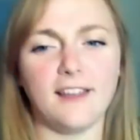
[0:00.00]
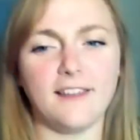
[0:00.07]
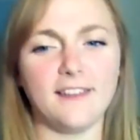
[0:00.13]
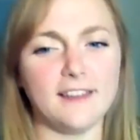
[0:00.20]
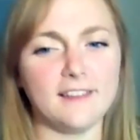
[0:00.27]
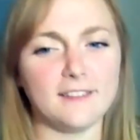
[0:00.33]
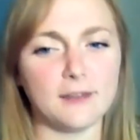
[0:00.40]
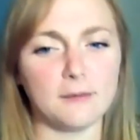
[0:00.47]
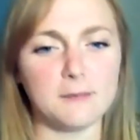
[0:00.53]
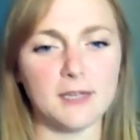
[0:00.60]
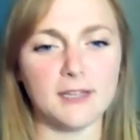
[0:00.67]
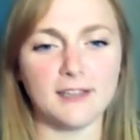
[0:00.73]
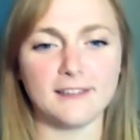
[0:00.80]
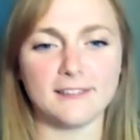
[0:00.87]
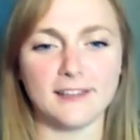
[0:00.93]
then some
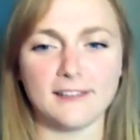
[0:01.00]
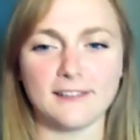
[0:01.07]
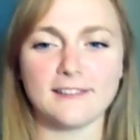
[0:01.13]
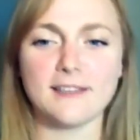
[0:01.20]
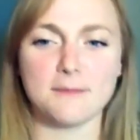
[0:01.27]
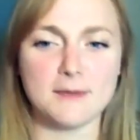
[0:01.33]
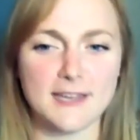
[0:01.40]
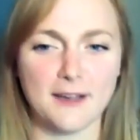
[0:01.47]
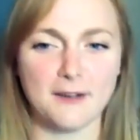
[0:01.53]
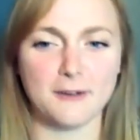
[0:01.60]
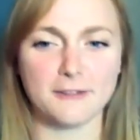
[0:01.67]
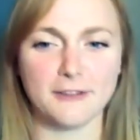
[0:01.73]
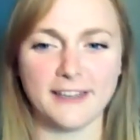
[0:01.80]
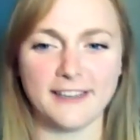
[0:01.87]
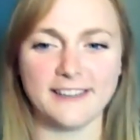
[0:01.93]
days it's tipping down
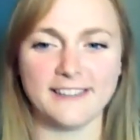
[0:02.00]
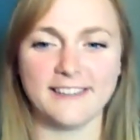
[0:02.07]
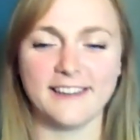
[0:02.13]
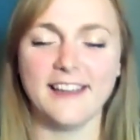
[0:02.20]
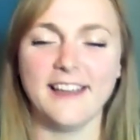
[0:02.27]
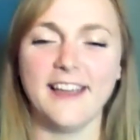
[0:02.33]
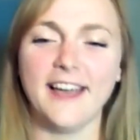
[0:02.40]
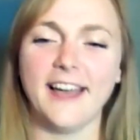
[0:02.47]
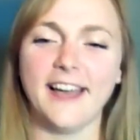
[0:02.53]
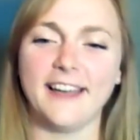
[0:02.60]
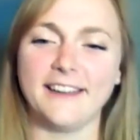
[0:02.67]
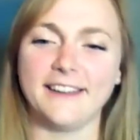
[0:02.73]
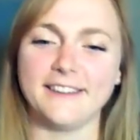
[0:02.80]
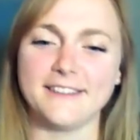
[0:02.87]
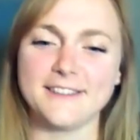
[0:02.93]
with rain
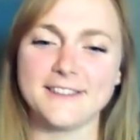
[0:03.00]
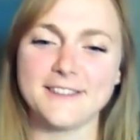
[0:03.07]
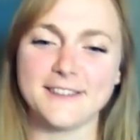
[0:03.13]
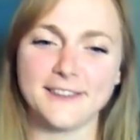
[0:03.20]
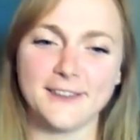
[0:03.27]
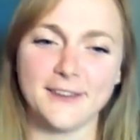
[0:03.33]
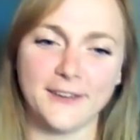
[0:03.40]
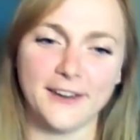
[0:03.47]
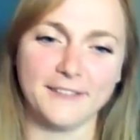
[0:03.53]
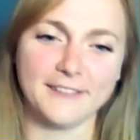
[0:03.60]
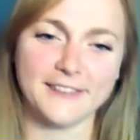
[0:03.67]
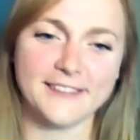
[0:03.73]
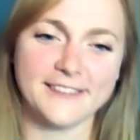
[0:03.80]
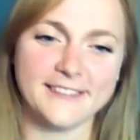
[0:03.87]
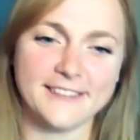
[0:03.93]
and you're
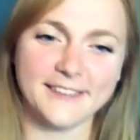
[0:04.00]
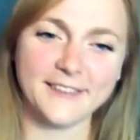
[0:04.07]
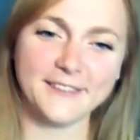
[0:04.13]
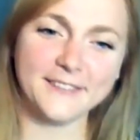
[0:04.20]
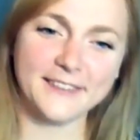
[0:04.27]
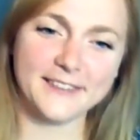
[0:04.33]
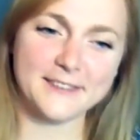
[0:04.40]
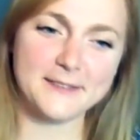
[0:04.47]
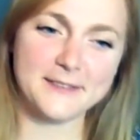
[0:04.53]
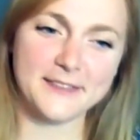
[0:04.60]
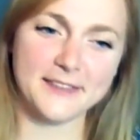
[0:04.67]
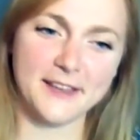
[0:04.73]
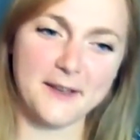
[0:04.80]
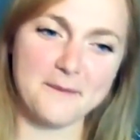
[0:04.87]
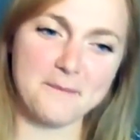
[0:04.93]
having to deal with
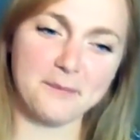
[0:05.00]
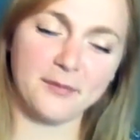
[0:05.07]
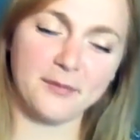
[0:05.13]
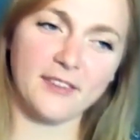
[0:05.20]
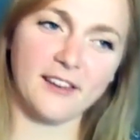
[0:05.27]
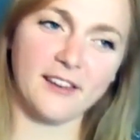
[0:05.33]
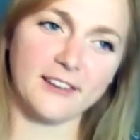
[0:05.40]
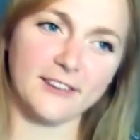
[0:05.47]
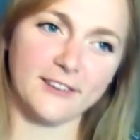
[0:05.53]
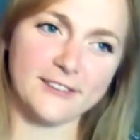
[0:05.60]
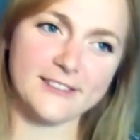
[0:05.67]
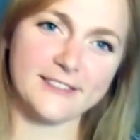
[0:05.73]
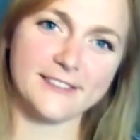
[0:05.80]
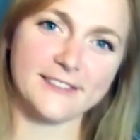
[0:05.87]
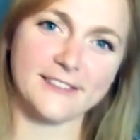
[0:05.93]

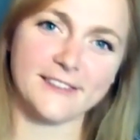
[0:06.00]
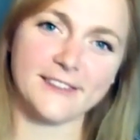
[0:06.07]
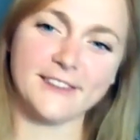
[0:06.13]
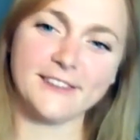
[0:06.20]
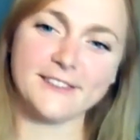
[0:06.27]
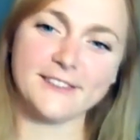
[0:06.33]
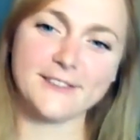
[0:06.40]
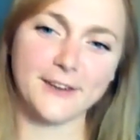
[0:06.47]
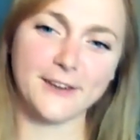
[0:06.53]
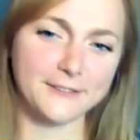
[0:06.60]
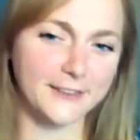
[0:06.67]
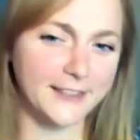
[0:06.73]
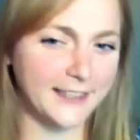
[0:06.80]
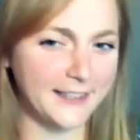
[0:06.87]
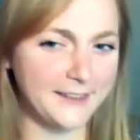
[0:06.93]
archaeologists that don't
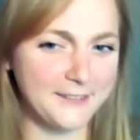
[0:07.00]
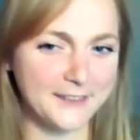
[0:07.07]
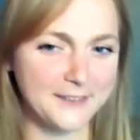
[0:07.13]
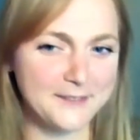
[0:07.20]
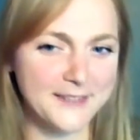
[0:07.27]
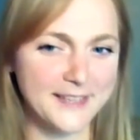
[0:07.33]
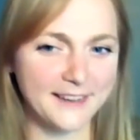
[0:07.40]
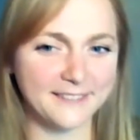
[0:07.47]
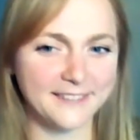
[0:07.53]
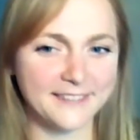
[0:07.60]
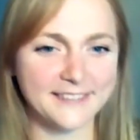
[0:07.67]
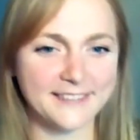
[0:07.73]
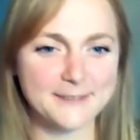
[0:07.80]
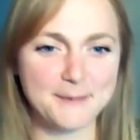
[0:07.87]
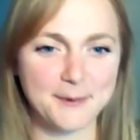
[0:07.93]
really want to be out in
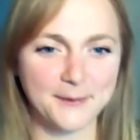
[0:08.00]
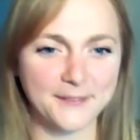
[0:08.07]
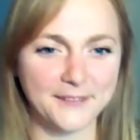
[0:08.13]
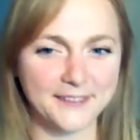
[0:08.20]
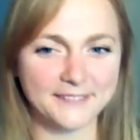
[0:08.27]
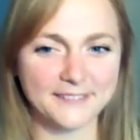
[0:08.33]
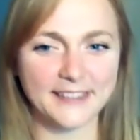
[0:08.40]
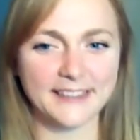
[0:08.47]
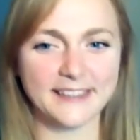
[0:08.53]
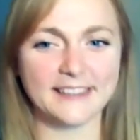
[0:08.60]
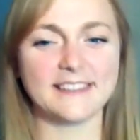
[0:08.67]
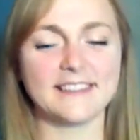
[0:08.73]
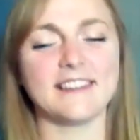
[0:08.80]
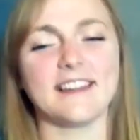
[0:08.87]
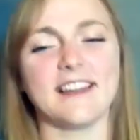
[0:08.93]
this pouring
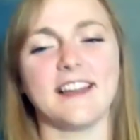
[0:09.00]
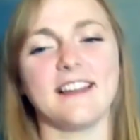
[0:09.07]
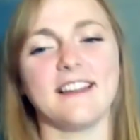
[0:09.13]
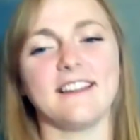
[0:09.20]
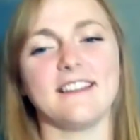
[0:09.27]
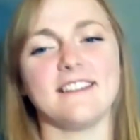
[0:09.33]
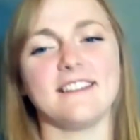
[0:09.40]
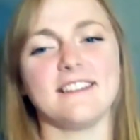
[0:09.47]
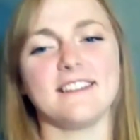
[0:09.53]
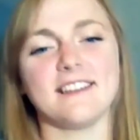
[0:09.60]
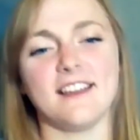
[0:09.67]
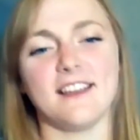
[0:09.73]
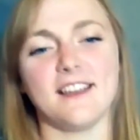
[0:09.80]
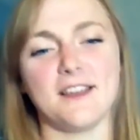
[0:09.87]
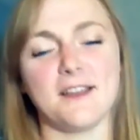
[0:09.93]
rain, and
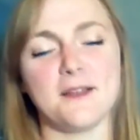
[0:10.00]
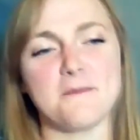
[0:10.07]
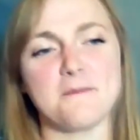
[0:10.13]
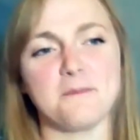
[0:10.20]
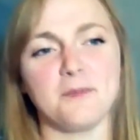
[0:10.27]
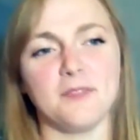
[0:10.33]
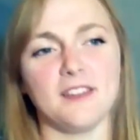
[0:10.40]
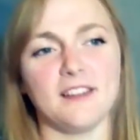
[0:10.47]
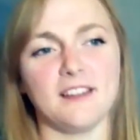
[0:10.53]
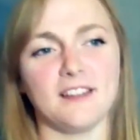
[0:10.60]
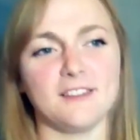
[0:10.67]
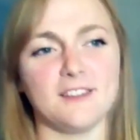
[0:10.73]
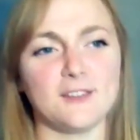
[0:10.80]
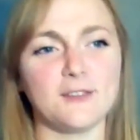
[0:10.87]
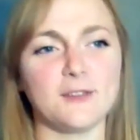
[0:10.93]

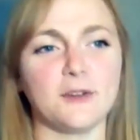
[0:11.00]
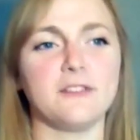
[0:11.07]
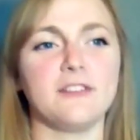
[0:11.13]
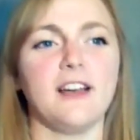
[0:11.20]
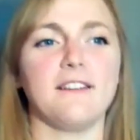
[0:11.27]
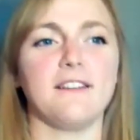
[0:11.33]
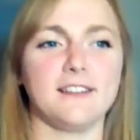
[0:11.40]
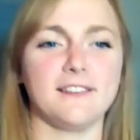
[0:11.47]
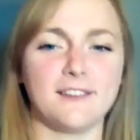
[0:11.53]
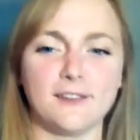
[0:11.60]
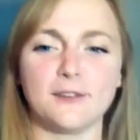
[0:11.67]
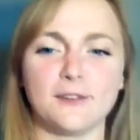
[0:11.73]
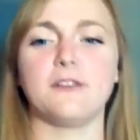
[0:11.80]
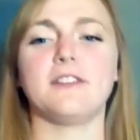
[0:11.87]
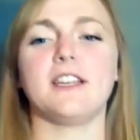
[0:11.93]
you're sort of having to
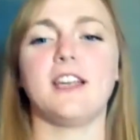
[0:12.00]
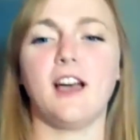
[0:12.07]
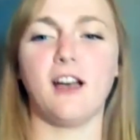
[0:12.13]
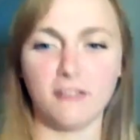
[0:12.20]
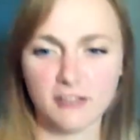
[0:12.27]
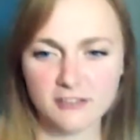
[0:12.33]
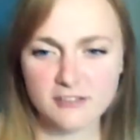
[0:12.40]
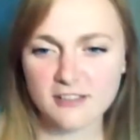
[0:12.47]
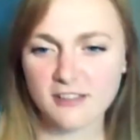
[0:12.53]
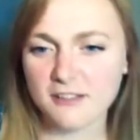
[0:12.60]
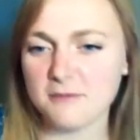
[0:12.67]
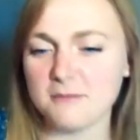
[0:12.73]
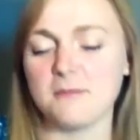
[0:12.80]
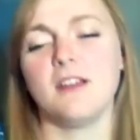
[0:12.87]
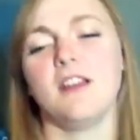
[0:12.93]
sort of encourage
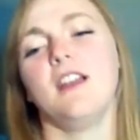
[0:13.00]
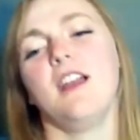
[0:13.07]
them,